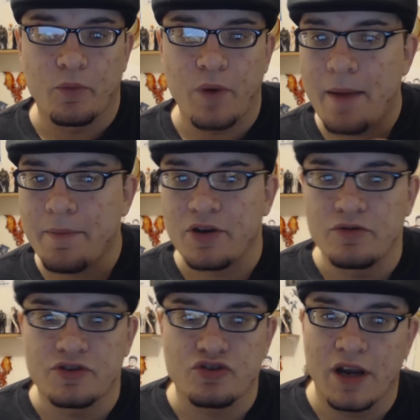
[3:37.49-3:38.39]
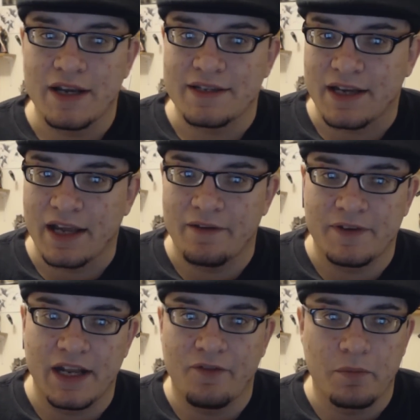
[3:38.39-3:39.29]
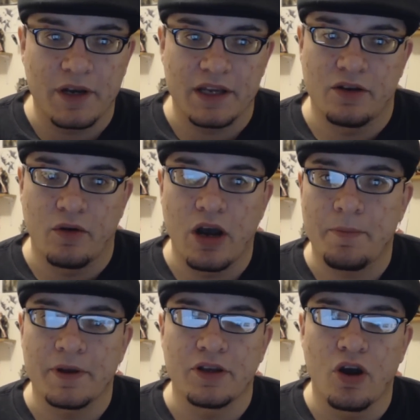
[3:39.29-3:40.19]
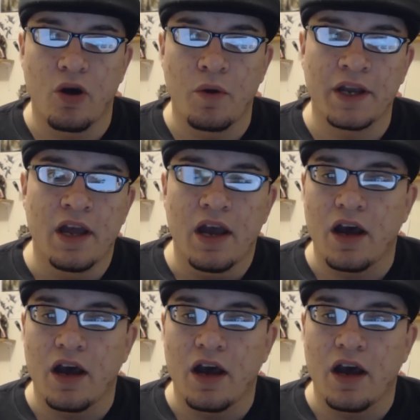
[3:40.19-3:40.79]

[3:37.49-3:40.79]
Robin, who's trying to kind of get everybody, you know, up and going.